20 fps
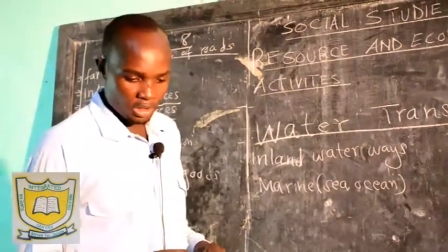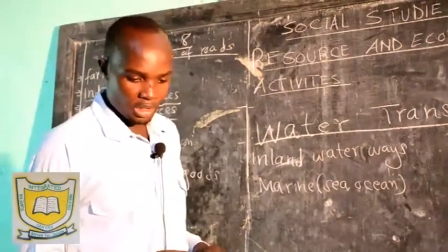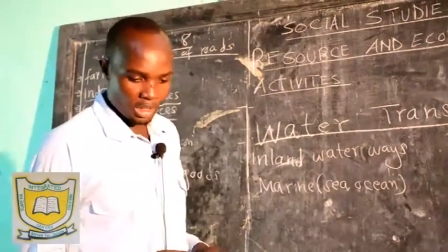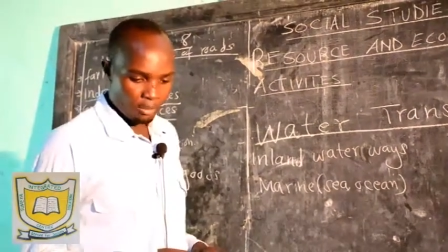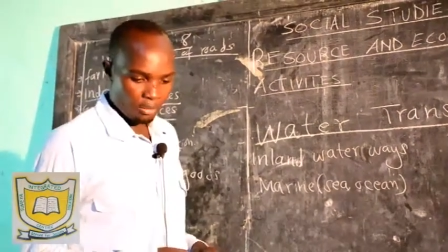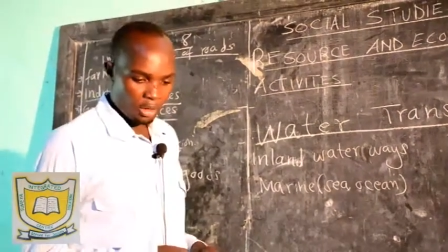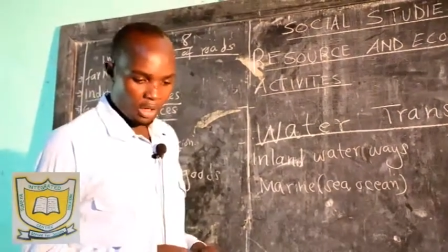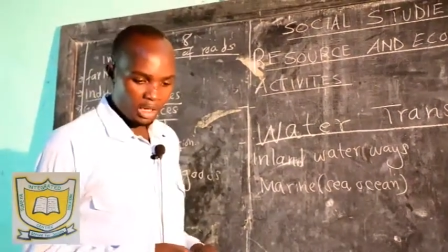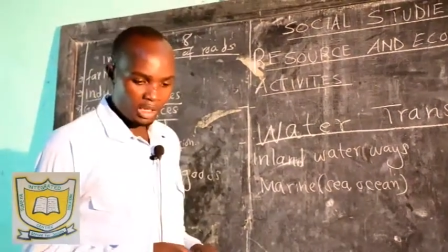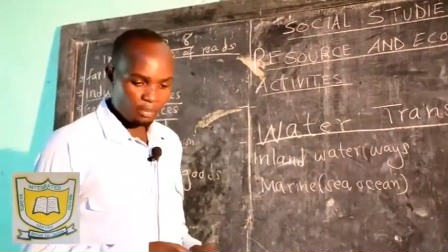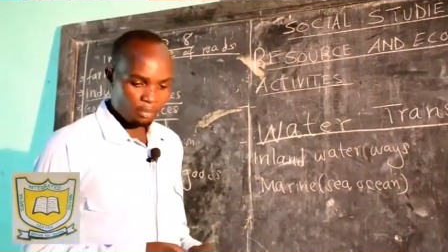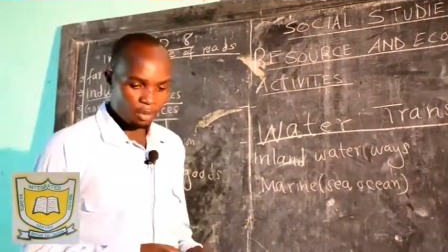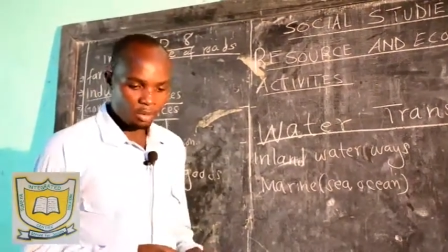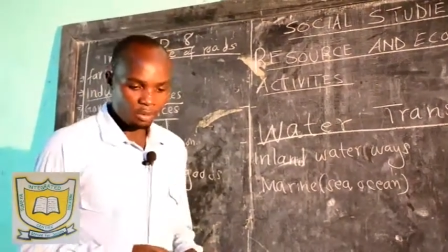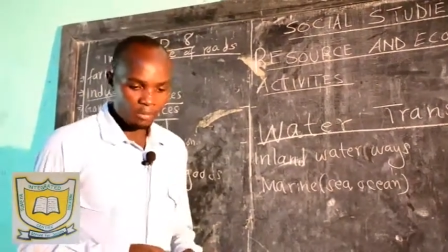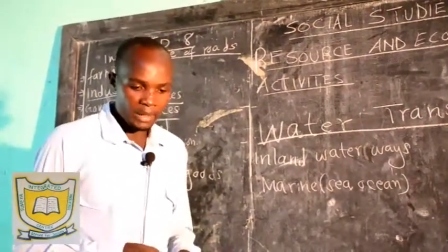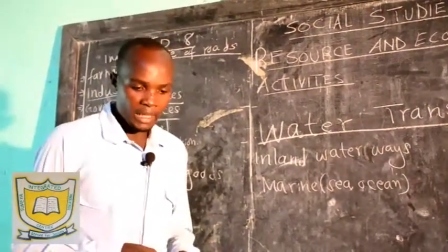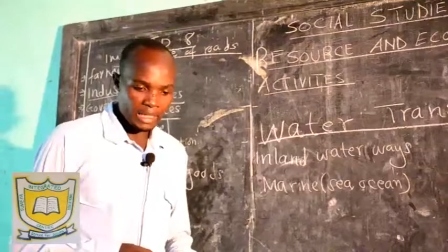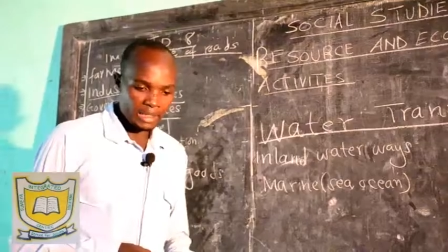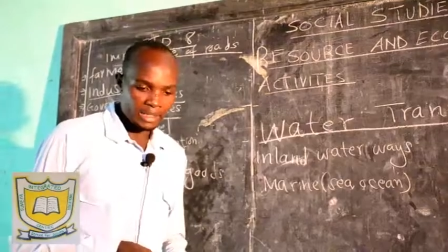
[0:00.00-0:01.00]
Number 1,
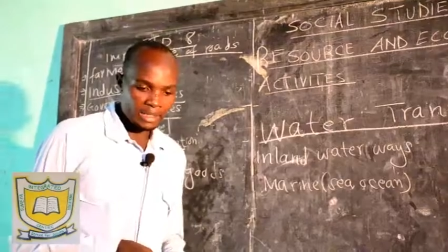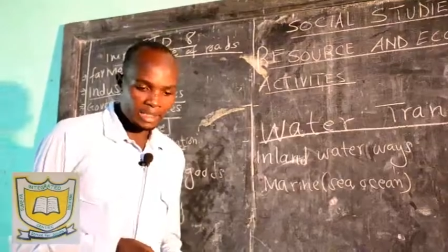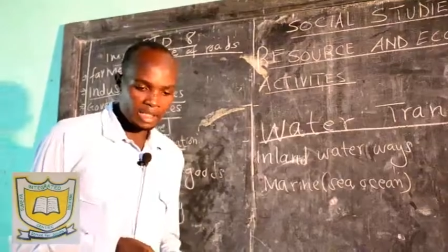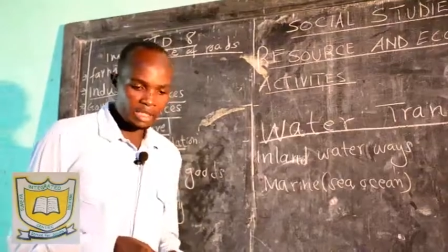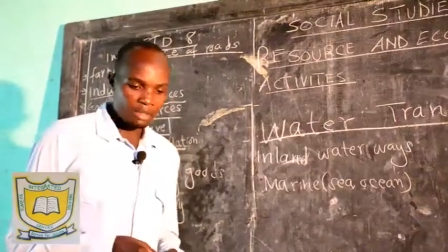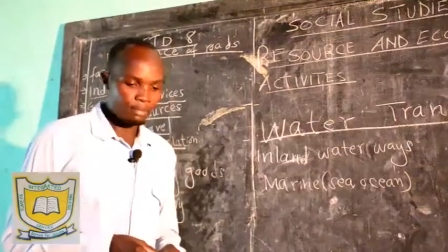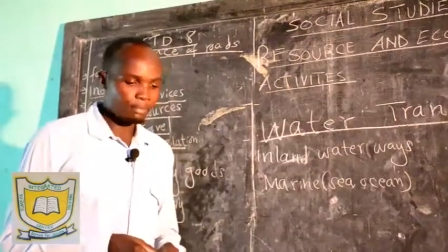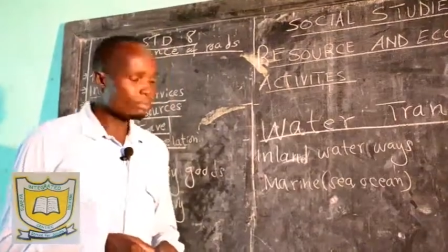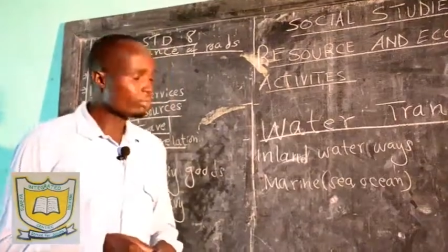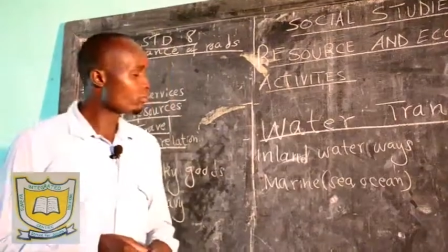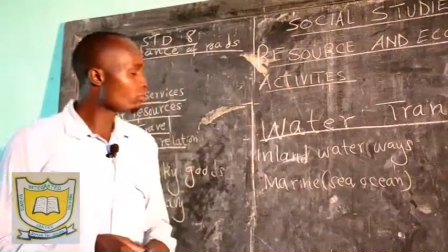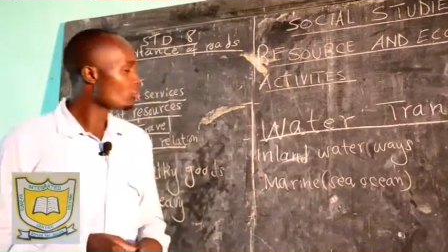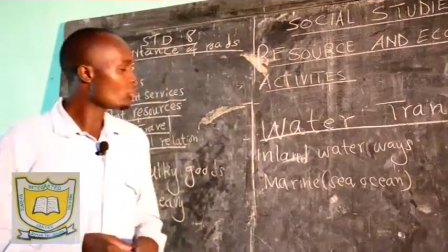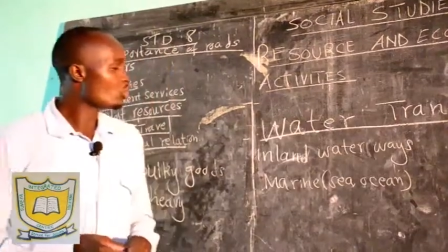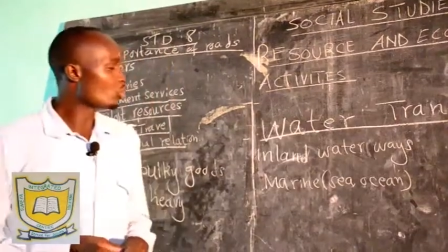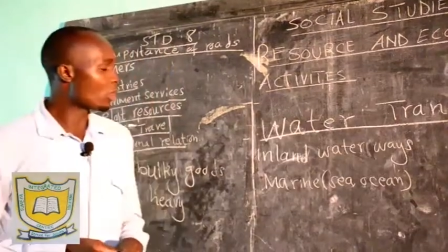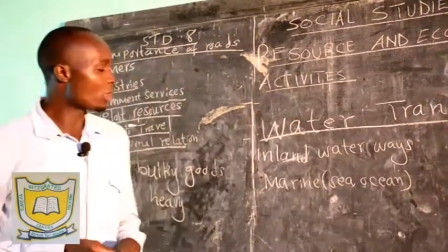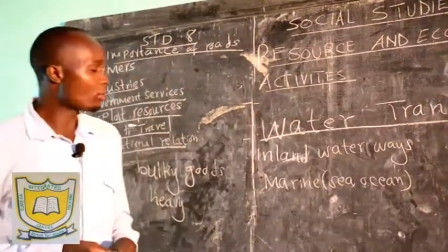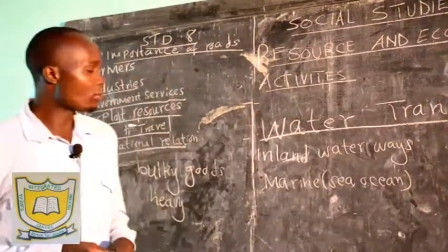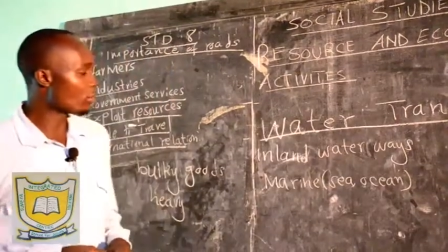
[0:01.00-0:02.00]
provides cheap
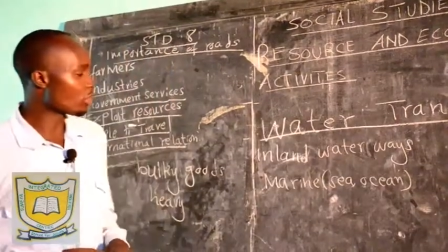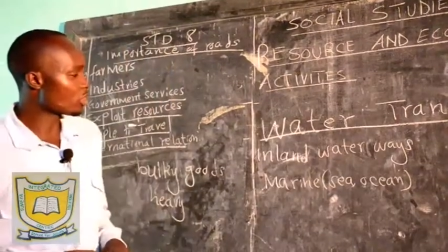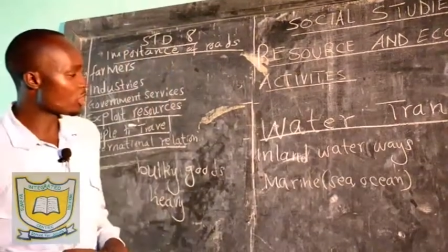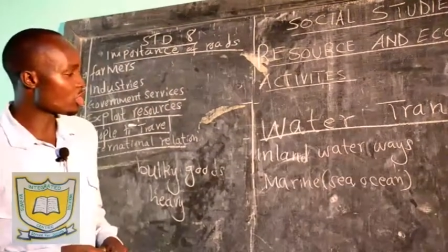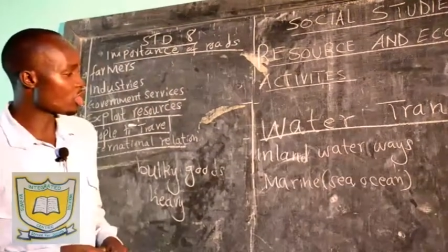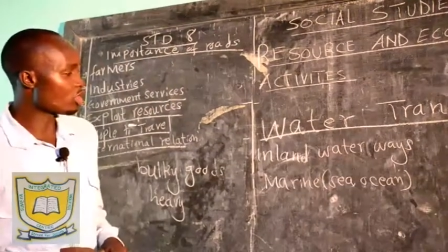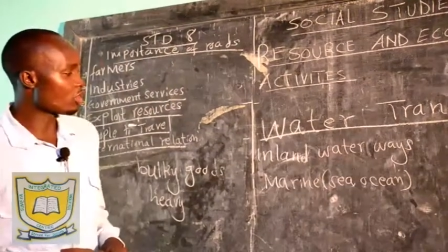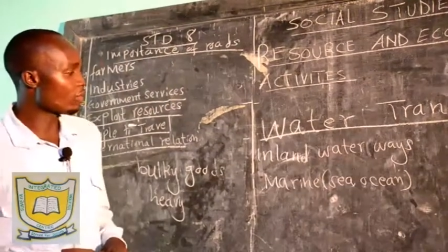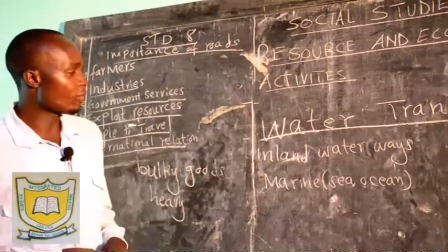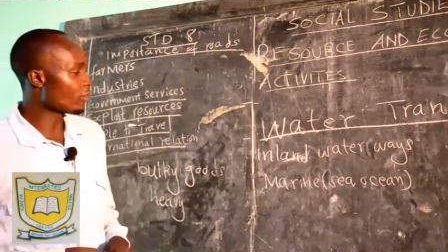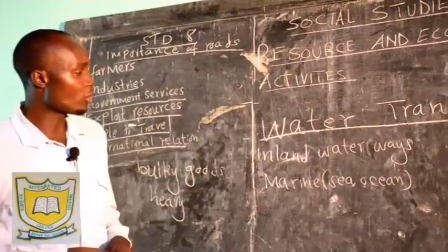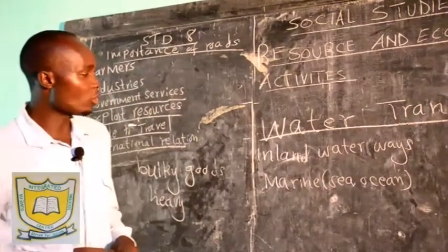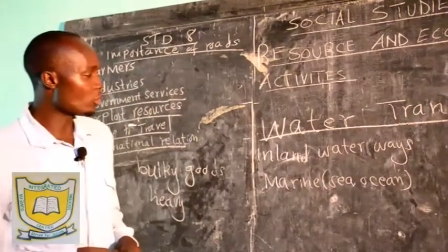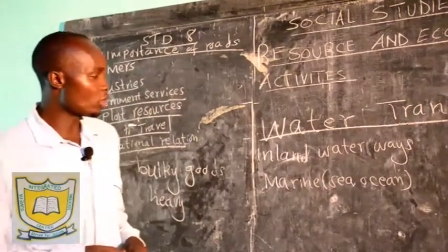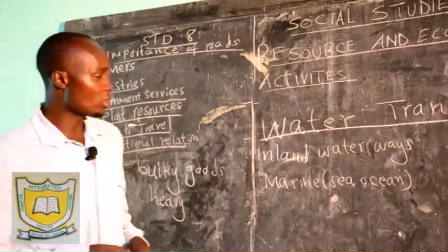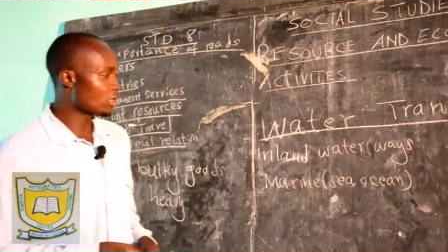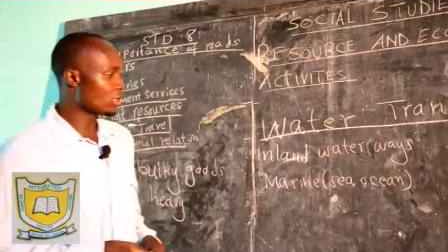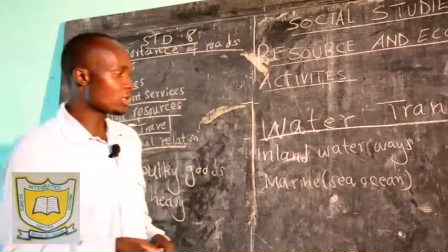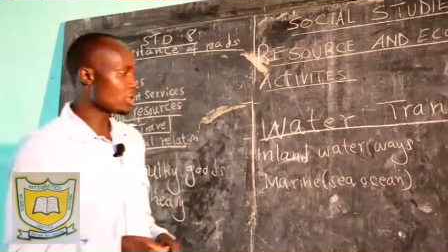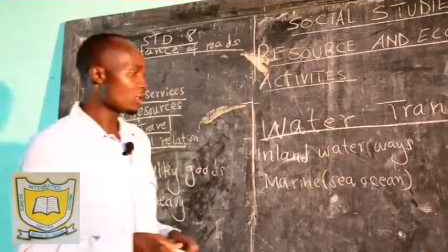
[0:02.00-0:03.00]
transportation of
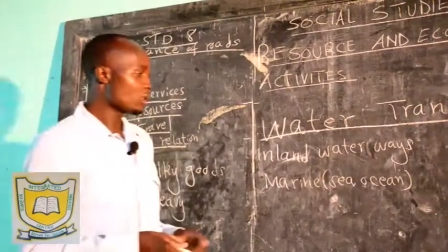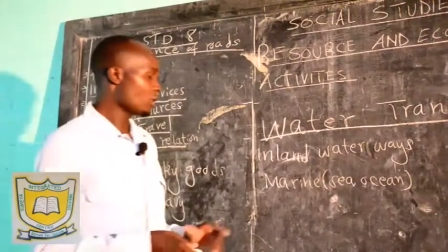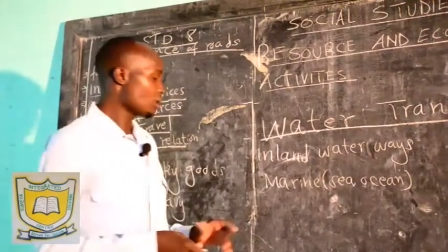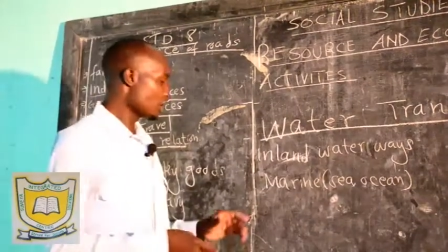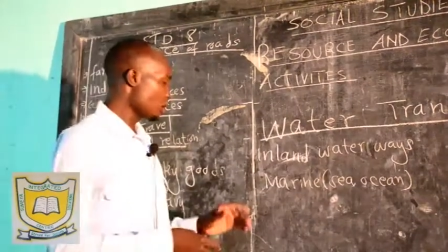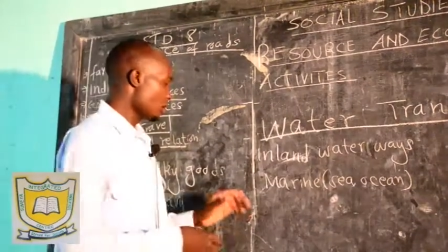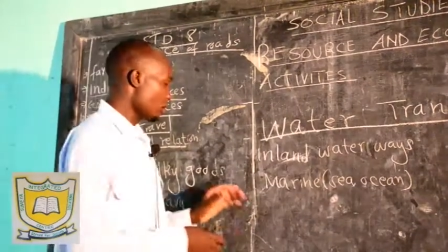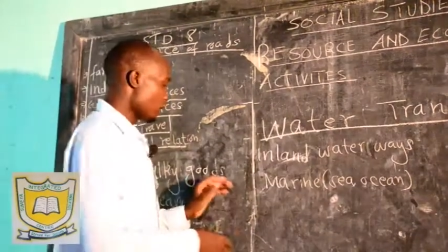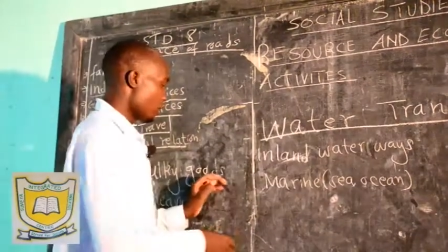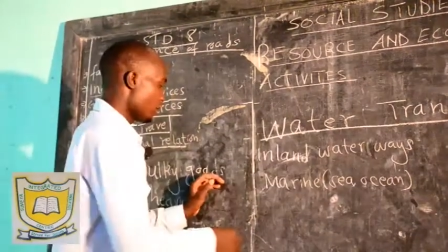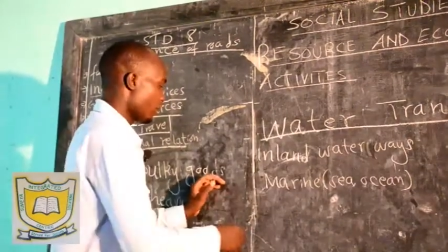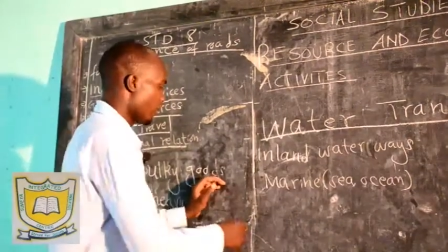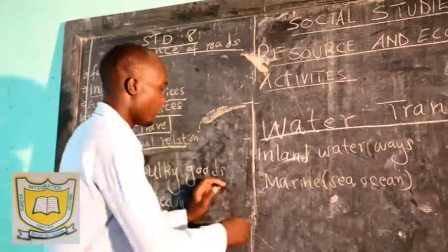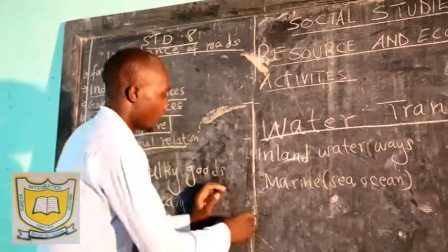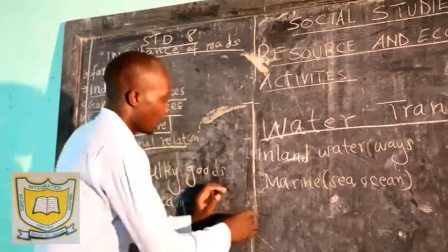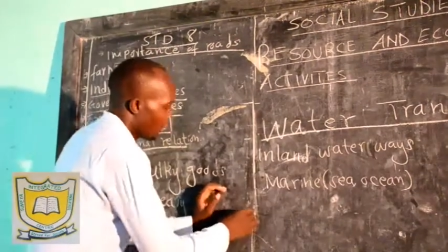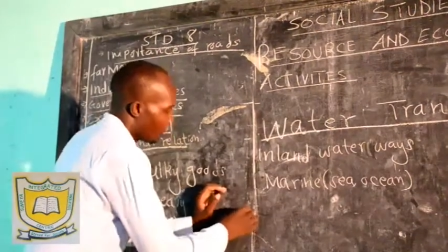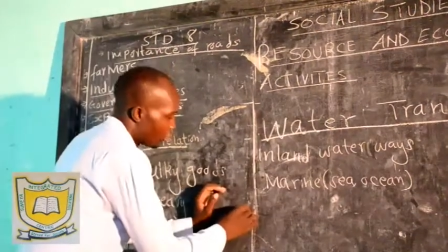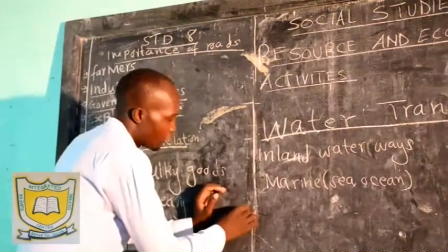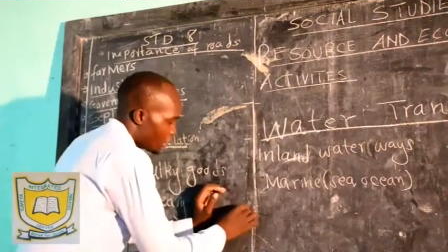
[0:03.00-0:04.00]
goods
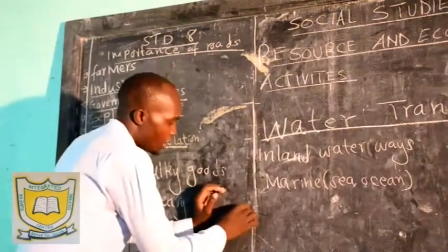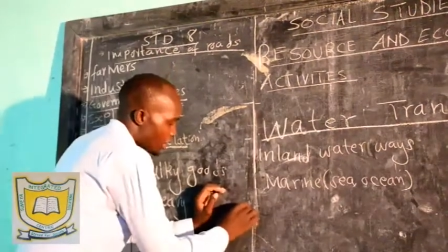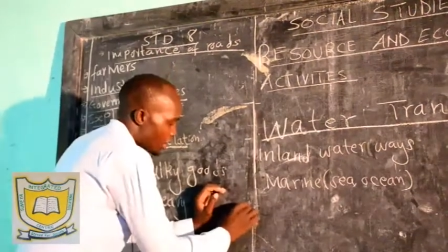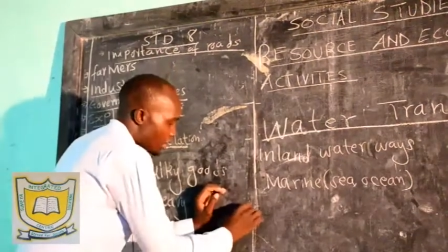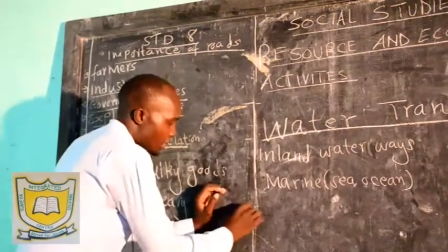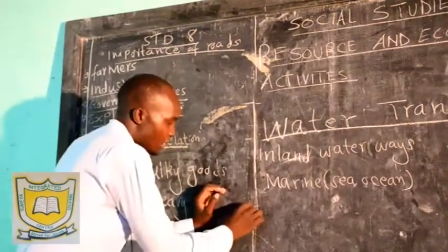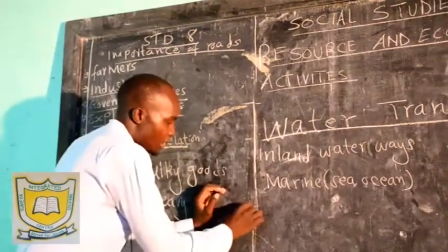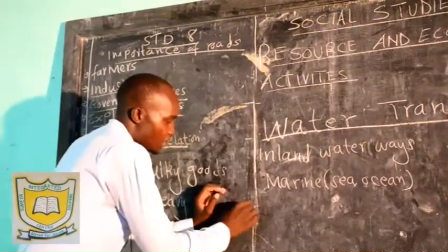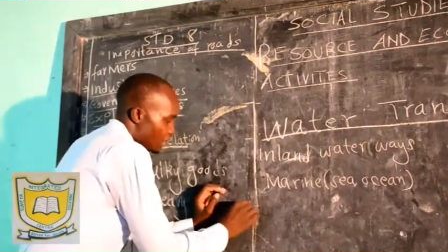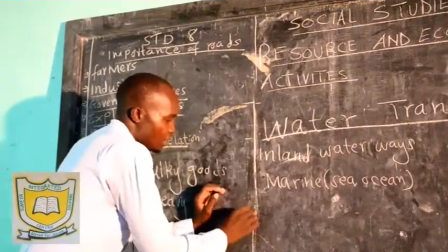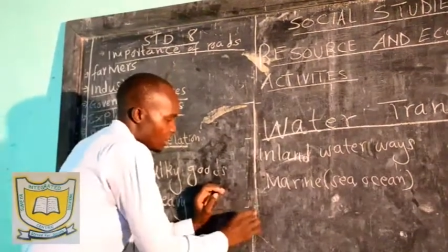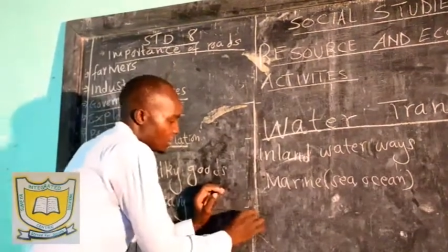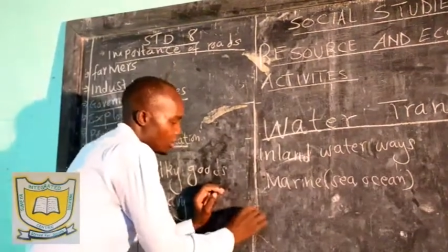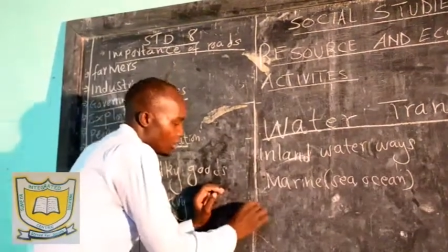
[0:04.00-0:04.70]
for long distance.